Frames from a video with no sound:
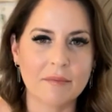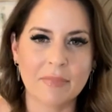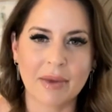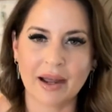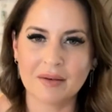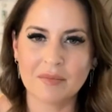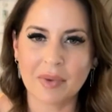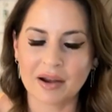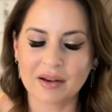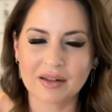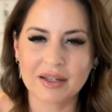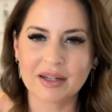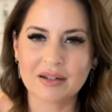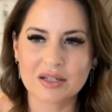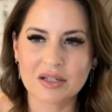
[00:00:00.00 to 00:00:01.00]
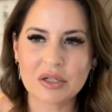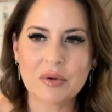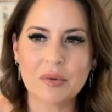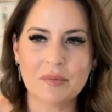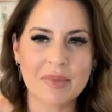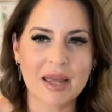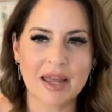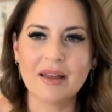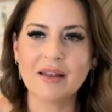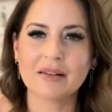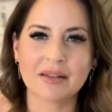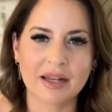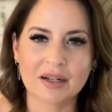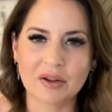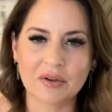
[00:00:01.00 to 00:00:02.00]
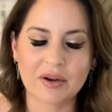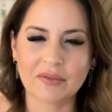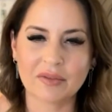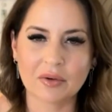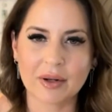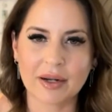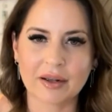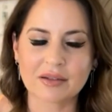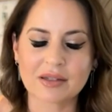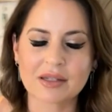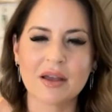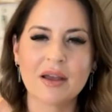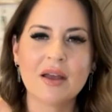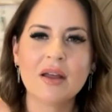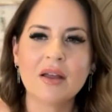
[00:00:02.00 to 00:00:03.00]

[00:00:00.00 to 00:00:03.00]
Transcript: mind boggling to me, let alone everyone else.